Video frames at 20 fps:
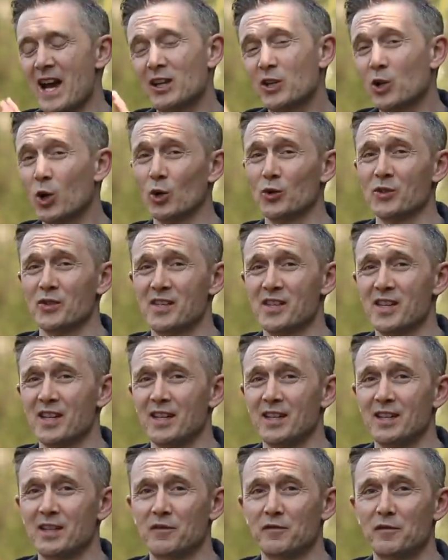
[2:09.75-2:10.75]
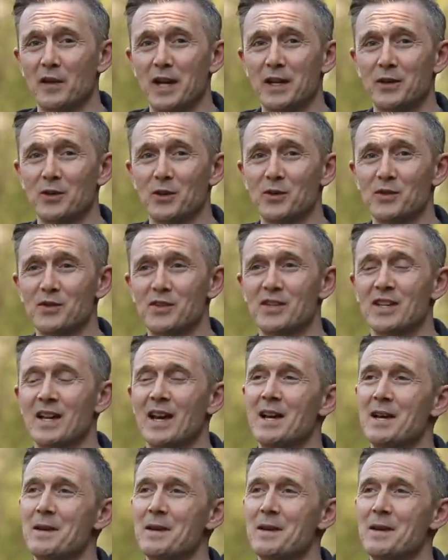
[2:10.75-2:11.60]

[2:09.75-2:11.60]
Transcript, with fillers: I couldn't see this fragrance.